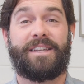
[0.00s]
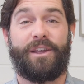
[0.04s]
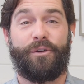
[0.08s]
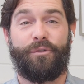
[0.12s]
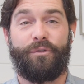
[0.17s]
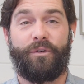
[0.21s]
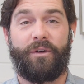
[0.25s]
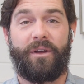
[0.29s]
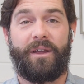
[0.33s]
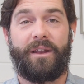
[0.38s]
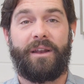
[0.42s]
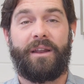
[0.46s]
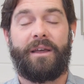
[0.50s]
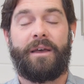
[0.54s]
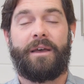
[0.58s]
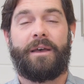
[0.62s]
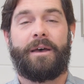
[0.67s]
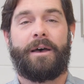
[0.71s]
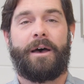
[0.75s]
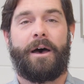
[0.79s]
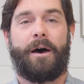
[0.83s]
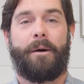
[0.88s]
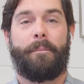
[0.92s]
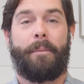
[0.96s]
different.
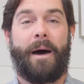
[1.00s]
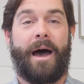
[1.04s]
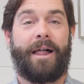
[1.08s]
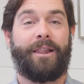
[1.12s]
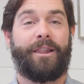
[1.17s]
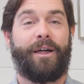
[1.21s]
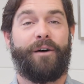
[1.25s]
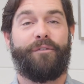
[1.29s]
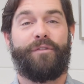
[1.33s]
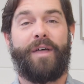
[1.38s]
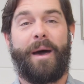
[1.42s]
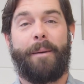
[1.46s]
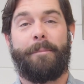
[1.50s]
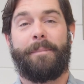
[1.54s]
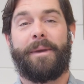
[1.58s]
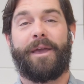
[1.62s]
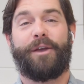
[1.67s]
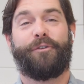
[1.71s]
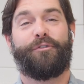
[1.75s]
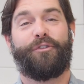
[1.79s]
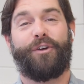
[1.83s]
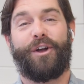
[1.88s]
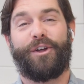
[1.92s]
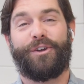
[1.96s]
I love that
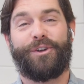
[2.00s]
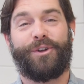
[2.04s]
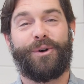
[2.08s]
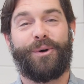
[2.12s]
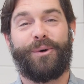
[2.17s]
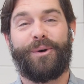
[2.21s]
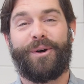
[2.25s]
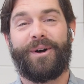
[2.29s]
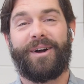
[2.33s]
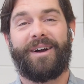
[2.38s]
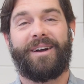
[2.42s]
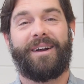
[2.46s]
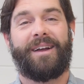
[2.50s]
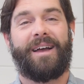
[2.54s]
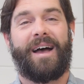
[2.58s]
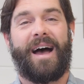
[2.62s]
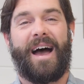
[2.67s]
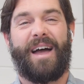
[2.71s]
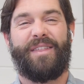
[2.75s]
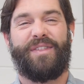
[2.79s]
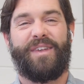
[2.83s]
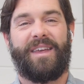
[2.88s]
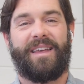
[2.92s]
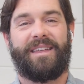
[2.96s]
big front door.
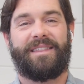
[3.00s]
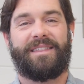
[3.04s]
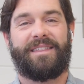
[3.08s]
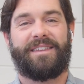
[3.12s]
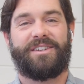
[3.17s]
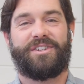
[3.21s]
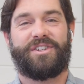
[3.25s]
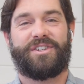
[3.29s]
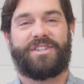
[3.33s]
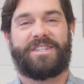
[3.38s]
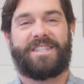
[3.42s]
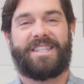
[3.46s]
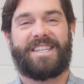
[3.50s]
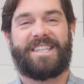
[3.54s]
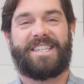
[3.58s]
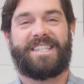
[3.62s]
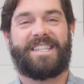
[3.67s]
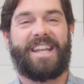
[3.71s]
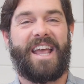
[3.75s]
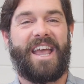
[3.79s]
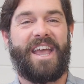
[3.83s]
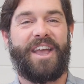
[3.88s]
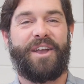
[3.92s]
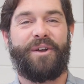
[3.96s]
I think just the
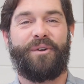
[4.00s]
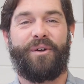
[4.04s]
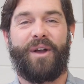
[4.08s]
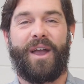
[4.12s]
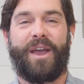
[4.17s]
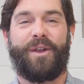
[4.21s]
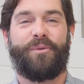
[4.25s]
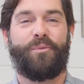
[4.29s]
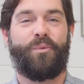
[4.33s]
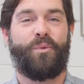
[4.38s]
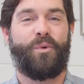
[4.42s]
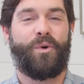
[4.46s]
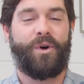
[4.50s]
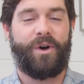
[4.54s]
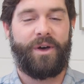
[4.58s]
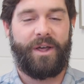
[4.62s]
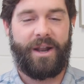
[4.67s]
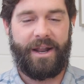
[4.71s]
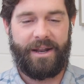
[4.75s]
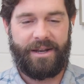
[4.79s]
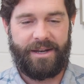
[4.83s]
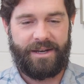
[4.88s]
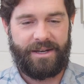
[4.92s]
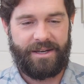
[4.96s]
stained grade
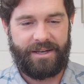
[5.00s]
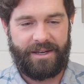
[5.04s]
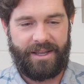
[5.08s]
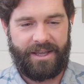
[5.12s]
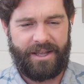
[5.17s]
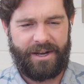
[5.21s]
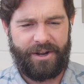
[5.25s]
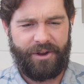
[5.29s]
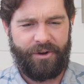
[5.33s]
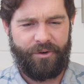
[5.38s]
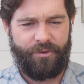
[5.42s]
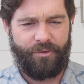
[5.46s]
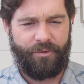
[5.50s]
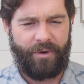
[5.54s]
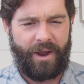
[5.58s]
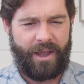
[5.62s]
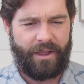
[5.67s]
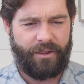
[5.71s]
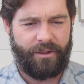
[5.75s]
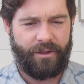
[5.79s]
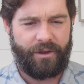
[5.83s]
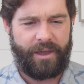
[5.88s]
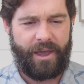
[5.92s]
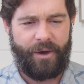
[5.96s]
wood, I didn't get a
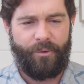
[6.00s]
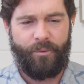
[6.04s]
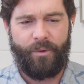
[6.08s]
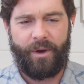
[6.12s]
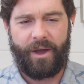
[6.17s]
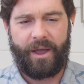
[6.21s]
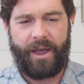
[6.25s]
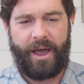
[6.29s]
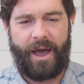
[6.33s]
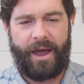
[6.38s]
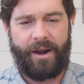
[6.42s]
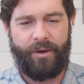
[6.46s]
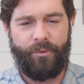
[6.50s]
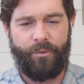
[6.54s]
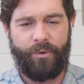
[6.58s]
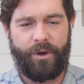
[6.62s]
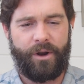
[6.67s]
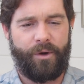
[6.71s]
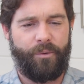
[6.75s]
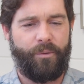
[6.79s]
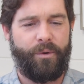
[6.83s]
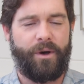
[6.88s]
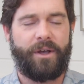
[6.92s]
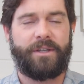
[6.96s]
great look at what kind of
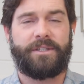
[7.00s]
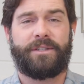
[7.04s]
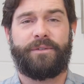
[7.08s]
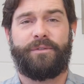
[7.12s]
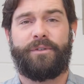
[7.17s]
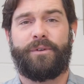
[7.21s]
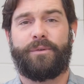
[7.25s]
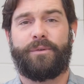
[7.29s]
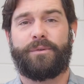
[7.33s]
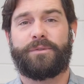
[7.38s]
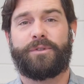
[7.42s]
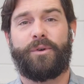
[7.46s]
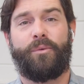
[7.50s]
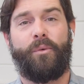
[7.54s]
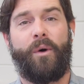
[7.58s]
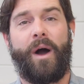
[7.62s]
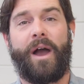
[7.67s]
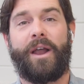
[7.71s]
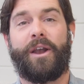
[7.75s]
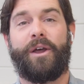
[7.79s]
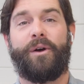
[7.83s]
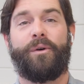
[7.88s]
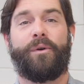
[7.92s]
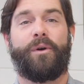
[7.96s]
wood it was, if it was a
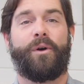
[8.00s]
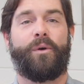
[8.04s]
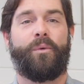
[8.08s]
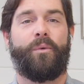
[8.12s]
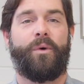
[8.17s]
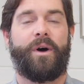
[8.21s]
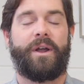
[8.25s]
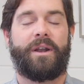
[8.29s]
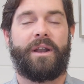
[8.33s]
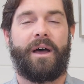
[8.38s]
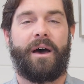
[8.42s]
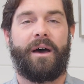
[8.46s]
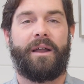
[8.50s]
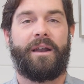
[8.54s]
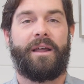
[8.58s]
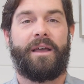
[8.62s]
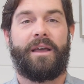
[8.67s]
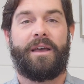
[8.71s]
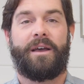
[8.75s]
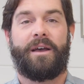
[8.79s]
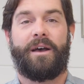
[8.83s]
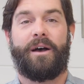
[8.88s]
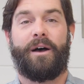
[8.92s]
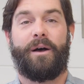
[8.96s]
white oak or whatnot,
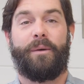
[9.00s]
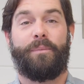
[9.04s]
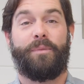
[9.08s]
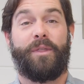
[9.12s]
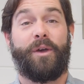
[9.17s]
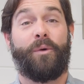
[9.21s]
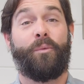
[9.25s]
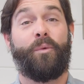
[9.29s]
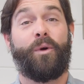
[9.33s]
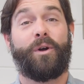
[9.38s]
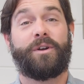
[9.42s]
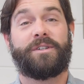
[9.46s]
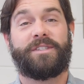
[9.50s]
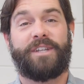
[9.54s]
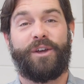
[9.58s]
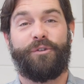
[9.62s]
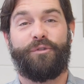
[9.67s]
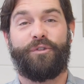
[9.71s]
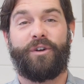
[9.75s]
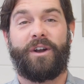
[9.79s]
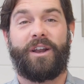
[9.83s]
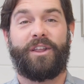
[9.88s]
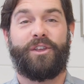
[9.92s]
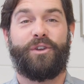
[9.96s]
that were
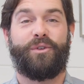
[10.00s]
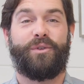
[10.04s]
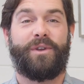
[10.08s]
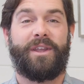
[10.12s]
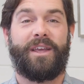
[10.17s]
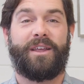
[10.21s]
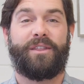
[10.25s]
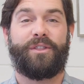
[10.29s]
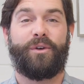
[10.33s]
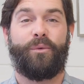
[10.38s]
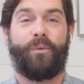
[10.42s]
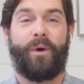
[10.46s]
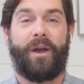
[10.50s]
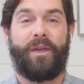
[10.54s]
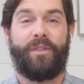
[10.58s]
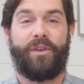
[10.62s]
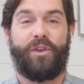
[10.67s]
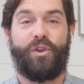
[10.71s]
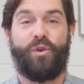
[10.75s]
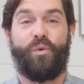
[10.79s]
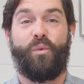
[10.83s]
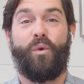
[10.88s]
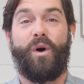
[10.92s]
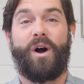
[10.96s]
different and unique the way that
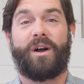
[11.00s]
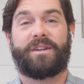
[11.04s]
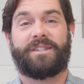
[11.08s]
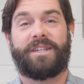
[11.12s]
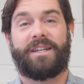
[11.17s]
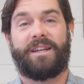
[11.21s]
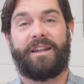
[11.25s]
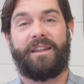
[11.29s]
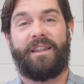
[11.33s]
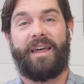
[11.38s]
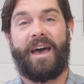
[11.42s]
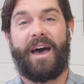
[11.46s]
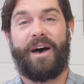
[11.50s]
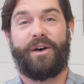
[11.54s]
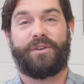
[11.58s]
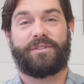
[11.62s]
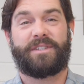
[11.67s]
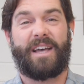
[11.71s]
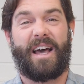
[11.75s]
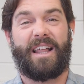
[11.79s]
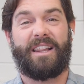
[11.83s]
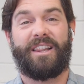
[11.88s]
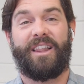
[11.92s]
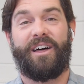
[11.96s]
you walked into the
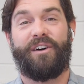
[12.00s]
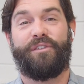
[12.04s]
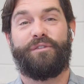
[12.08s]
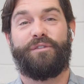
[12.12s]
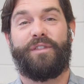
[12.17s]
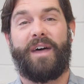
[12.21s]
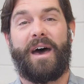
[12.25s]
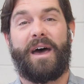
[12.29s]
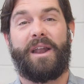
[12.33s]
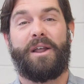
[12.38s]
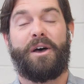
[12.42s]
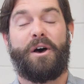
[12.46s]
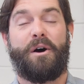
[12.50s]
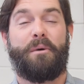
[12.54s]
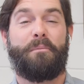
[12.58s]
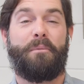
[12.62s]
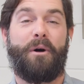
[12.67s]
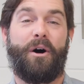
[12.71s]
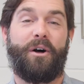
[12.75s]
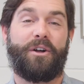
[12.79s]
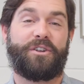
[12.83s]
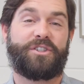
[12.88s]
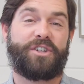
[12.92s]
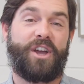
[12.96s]
house. I love that
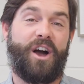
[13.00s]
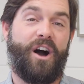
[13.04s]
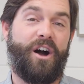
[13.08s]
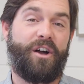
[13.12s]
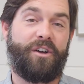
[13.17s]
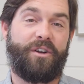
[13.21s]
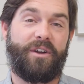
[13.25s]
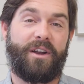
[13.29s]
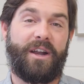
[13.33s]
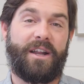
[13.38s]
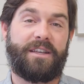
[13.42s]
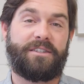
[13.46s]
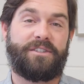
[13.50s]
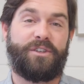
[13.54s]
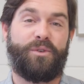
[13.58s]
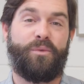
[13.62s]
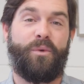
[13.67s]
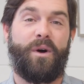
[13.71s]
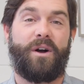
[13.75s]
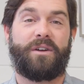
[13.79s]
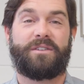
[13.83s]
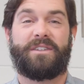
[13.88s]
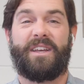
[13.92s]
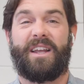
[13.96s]
polished concrete as you
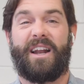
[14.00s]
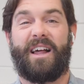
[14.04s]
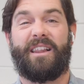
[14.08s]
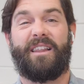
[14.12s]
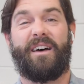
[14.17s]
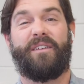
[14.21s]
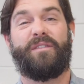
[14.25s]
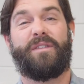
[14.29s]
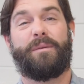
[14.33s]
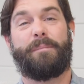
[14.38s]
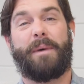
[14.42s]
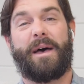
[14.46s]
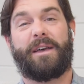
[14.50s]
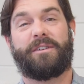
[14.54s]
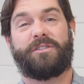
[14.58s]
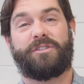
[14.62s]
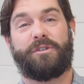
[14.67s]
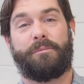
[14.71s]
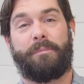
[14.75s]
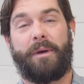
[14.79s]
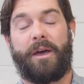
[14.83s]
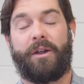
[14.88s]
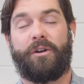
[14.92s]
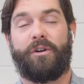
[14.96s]
walked in. I love the
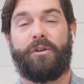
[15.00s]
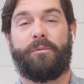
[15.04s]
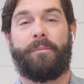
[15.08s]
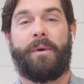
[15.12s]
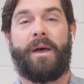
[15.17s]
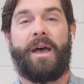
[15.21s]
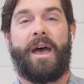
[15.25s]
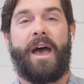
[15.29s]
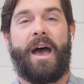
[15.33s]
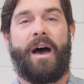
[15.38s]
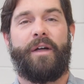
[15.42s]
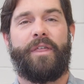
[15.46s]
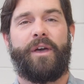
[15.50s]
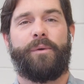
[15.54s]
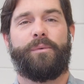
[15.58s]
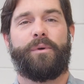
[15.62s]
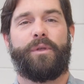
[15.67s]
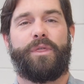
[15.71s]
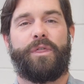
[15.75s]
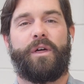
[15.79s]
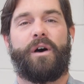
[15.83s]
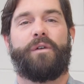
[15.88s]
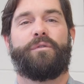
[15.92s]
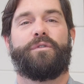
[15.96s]
master bedroom, how they were
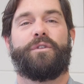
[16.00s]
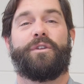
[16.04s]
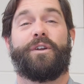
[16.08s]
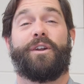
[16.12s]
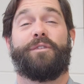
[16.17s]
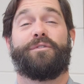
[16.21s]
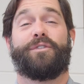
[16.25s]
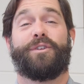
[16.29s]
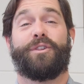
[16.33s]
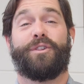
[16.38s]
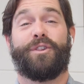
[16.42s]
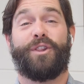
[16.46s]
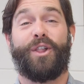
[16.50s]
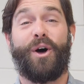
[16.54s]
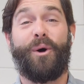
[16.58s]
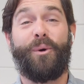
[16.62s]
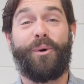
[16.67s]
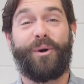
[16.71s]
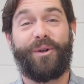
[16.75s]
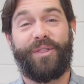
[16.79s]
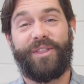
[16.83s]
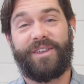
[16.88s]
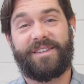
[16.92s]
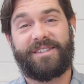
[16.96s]
thoughtful enough to
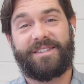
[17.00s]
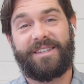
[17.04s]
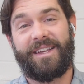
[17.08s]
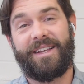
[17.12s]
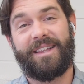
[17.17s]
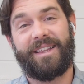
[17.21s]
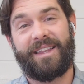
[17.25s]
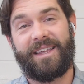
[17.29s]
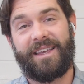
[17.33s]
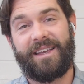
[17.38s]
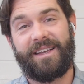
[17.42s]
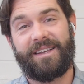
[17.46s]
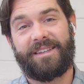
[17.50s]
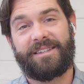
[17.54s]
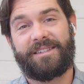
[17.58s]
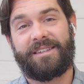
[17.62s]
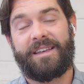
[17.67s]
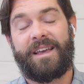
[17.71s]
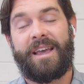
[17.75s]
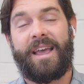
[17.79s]
lower the ceilings.